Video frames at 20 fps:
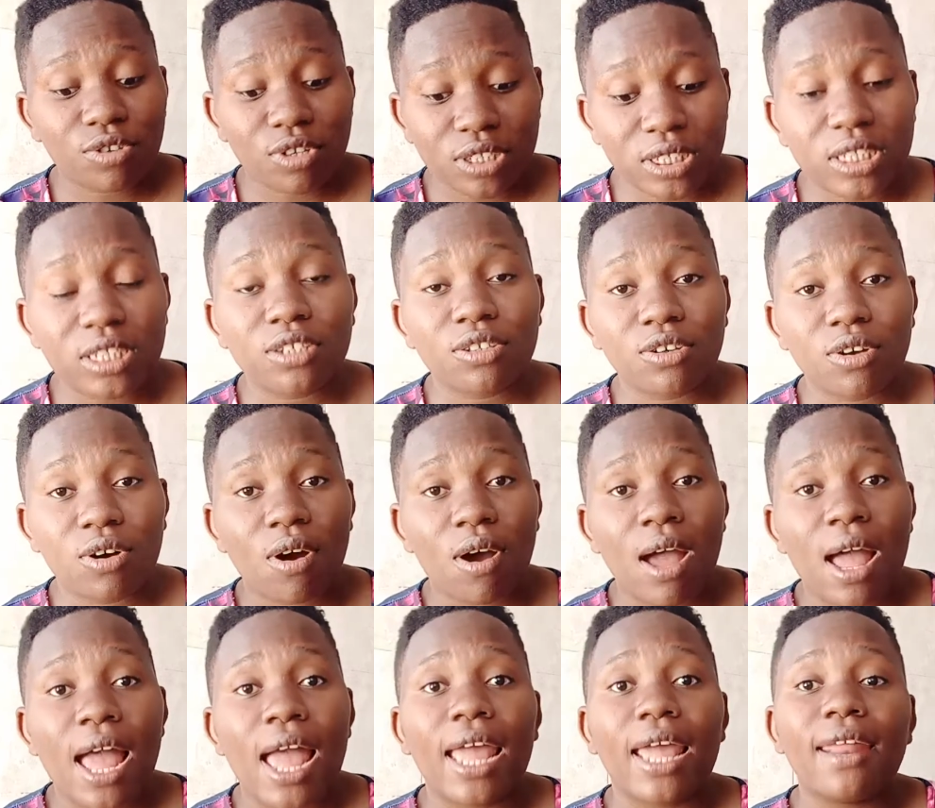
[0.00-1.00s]
not ignore.
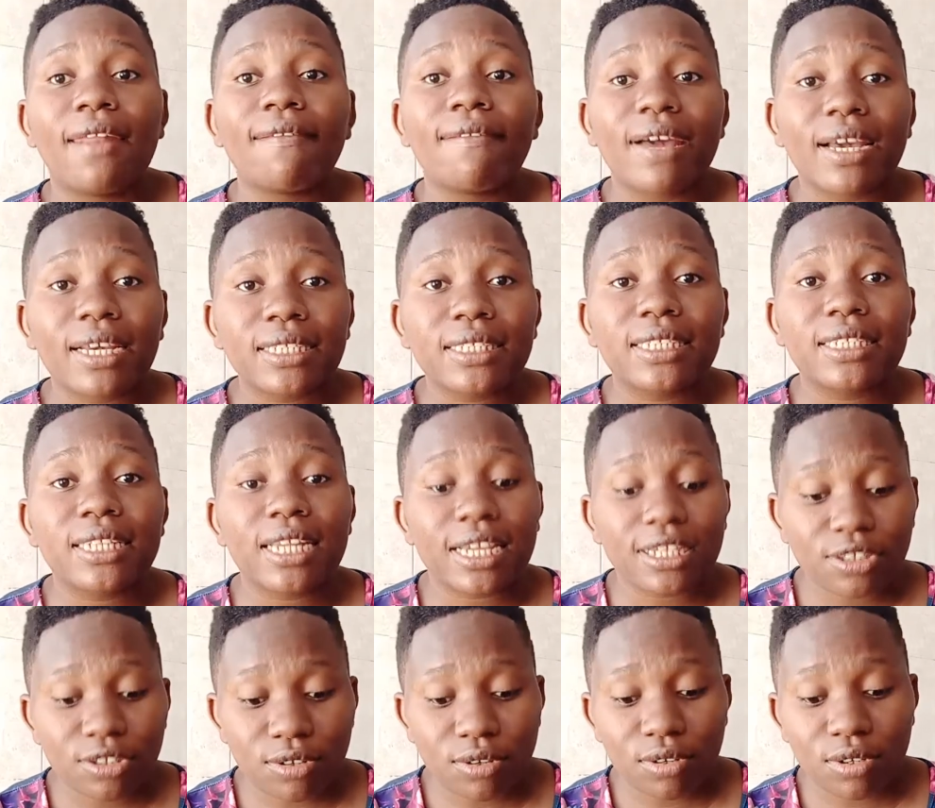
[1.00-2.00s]
And
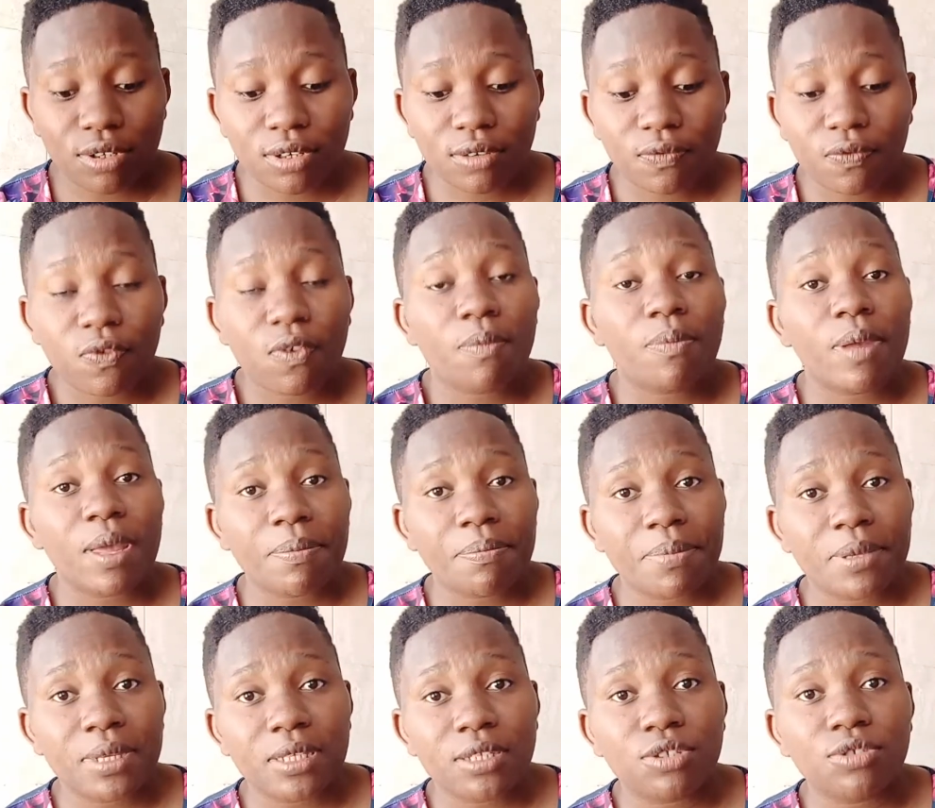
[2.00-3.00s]
vaccination for
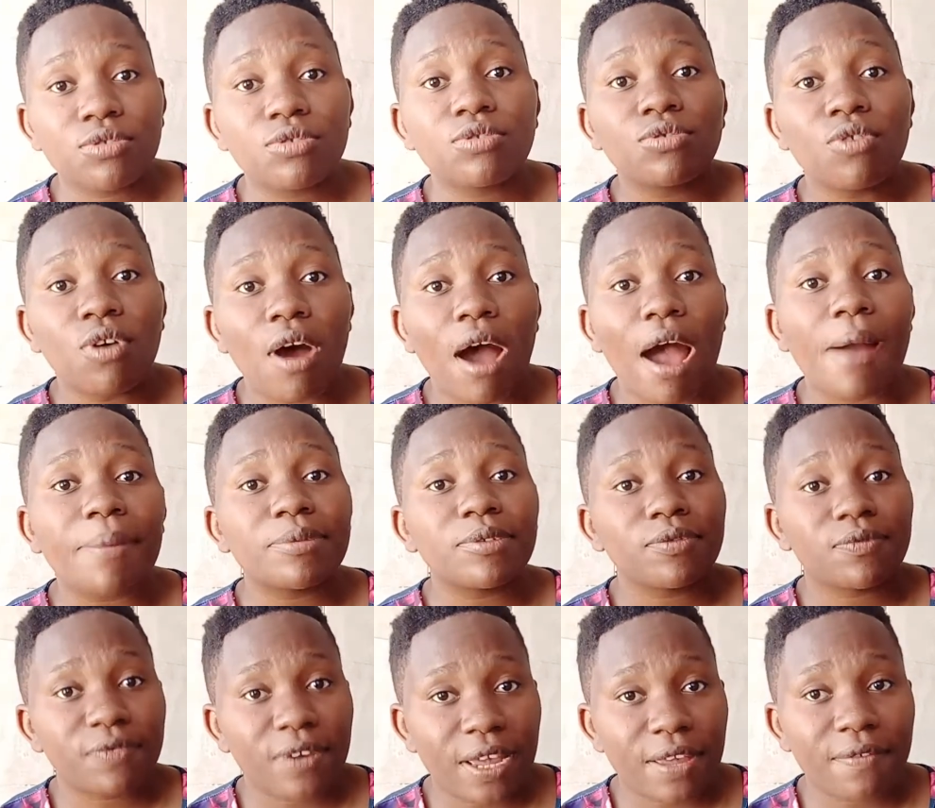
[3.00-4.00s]
babies should go up to
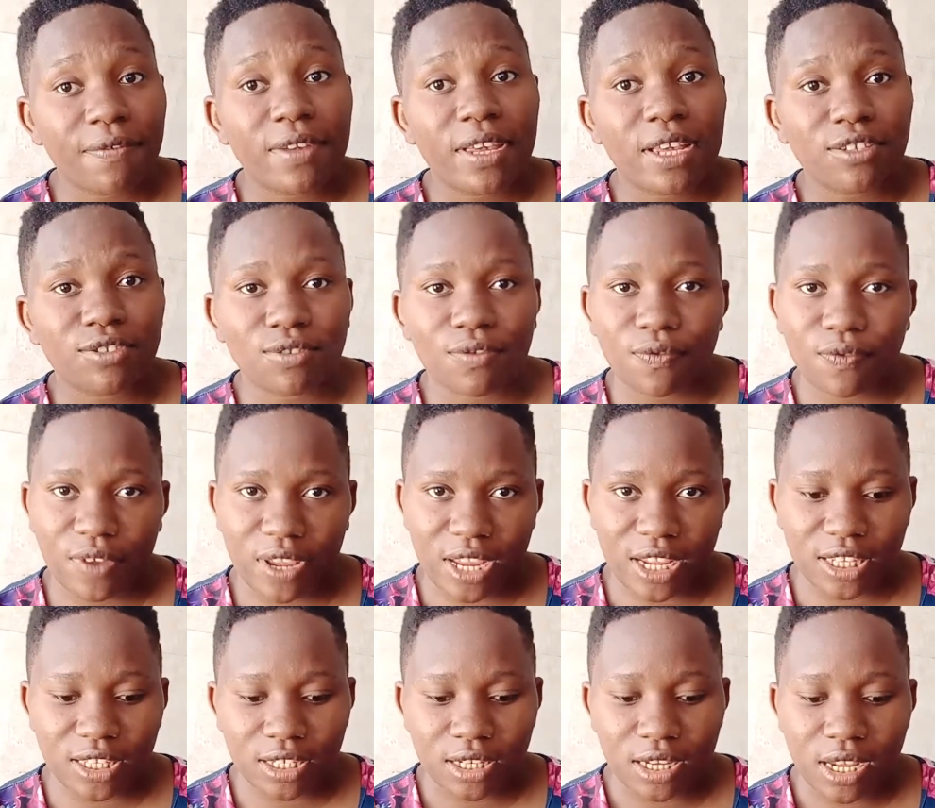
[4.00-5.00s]
five years of
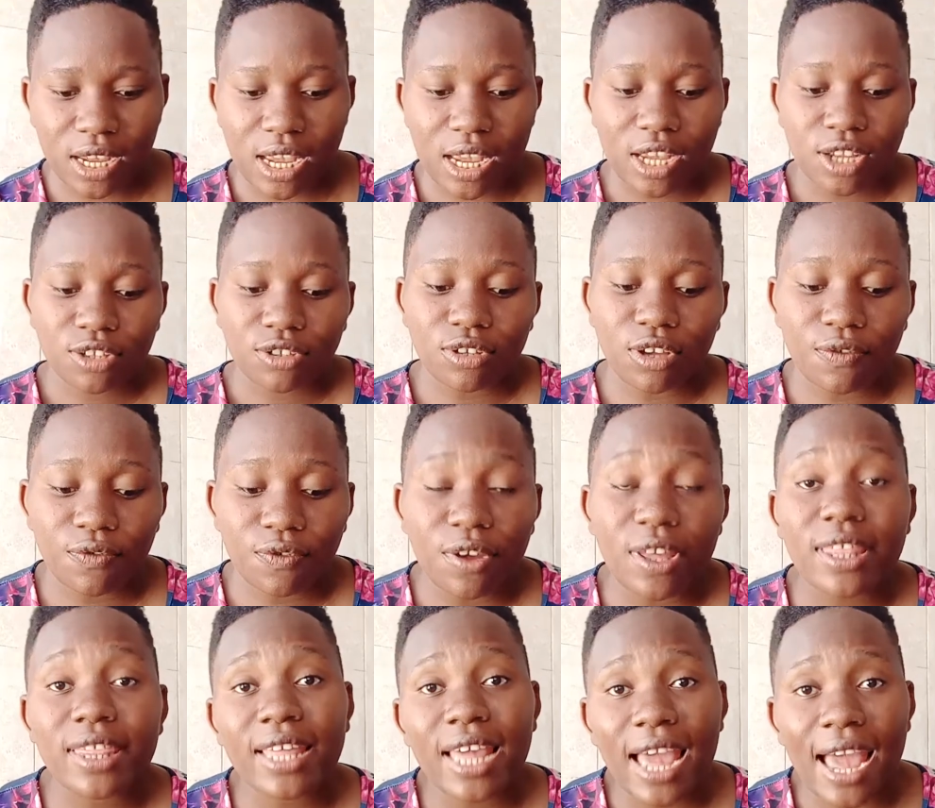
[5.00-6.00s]
age. So if you're
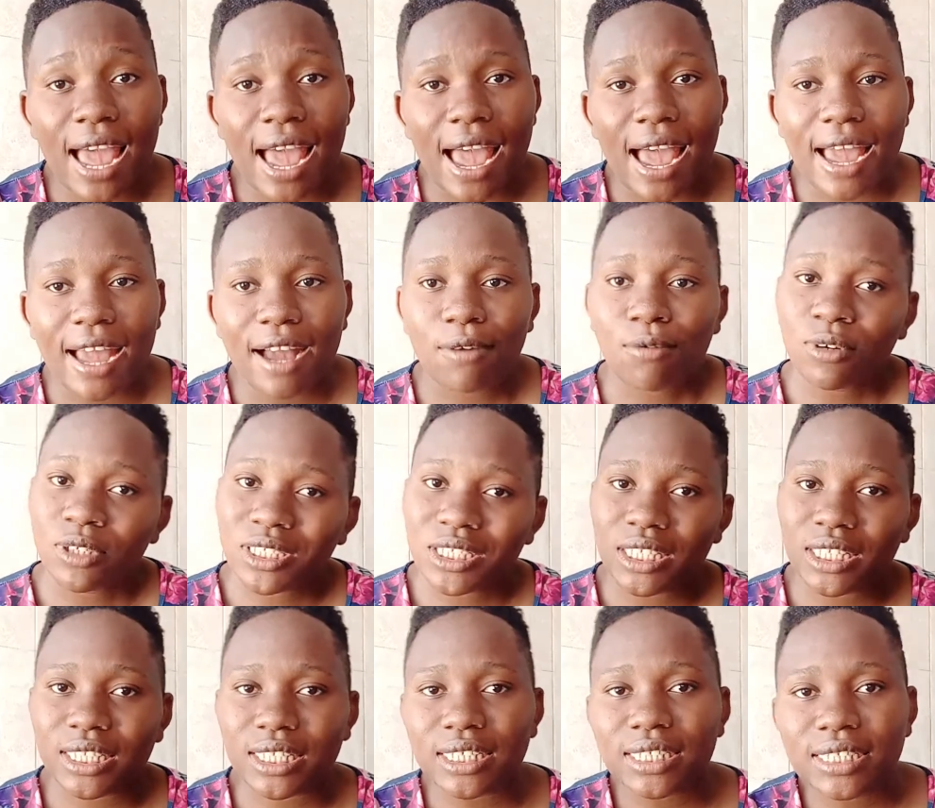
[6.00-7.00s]
there
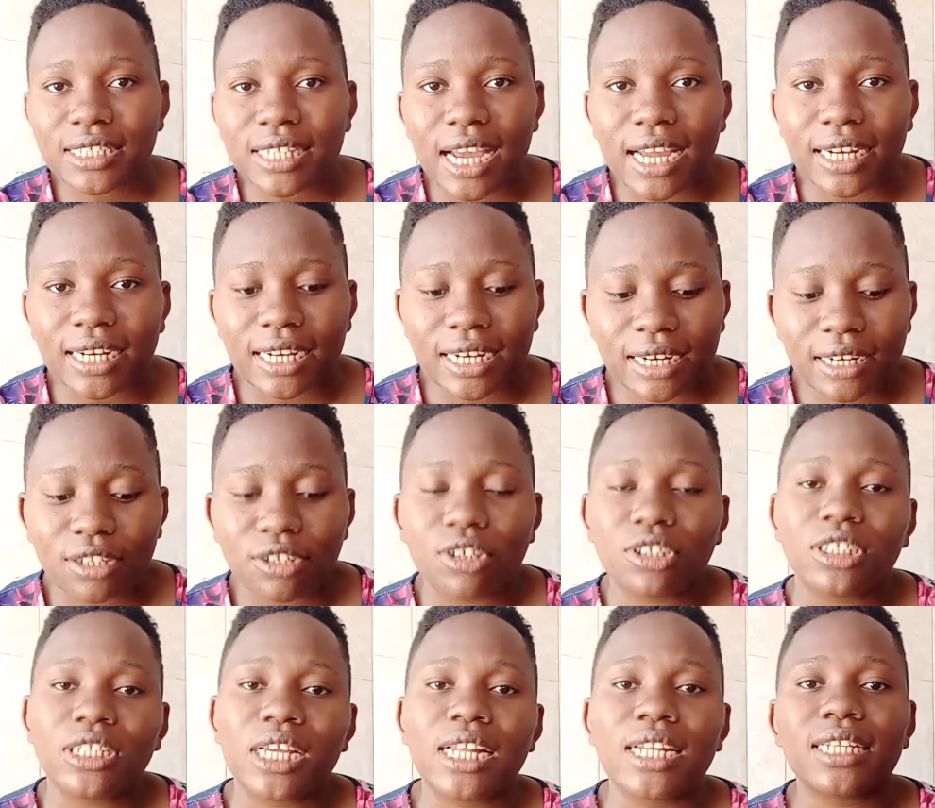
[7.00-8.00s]
watching this channel, your
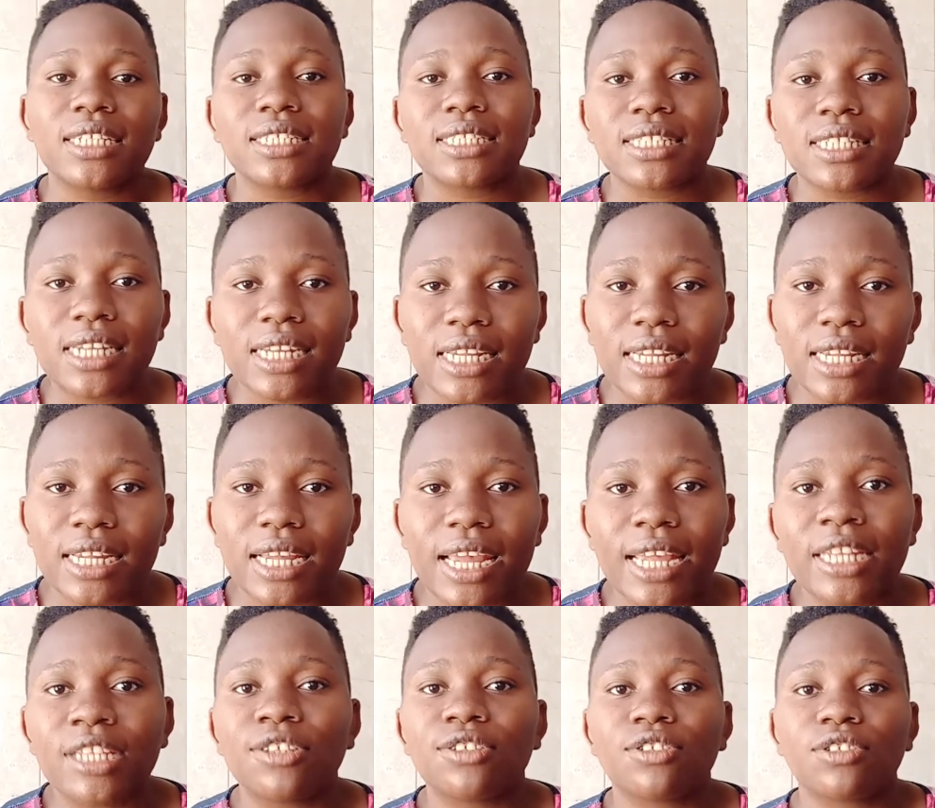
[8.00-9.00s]
child is three,
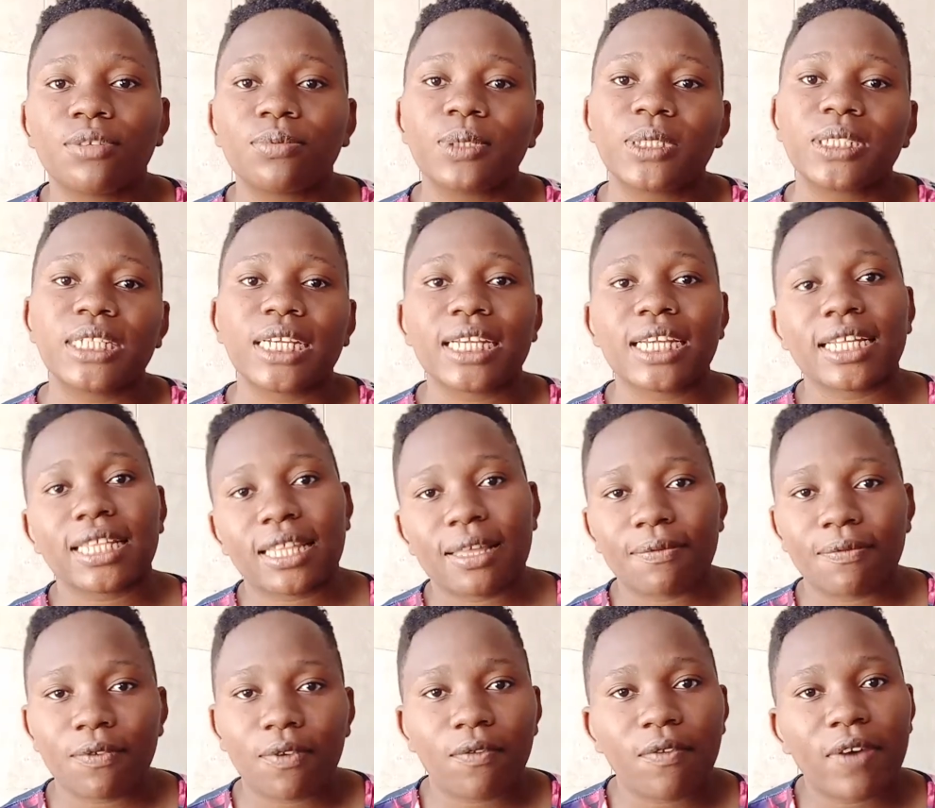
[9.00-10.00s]
and you stop taking them
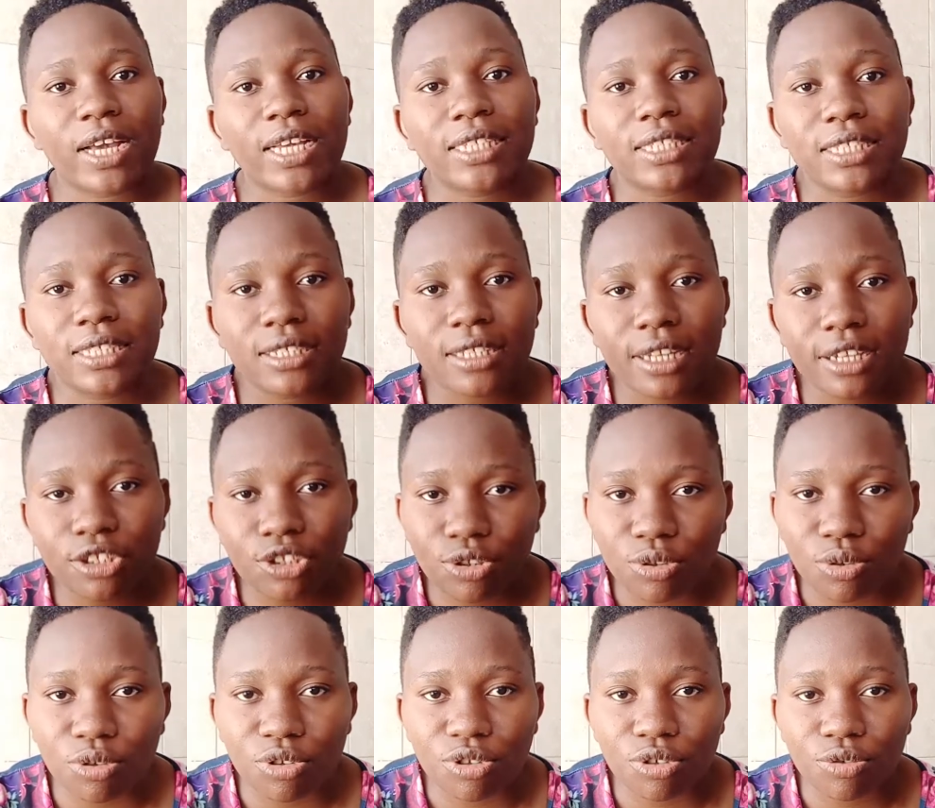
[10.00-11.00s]
for
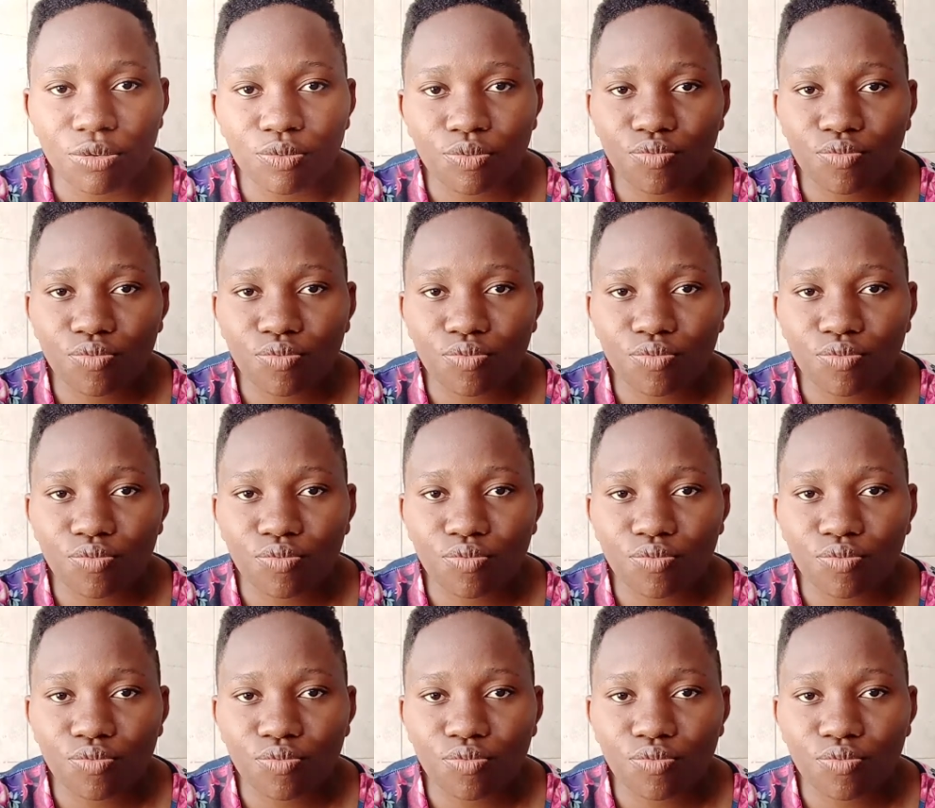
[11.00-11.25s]
vaccination,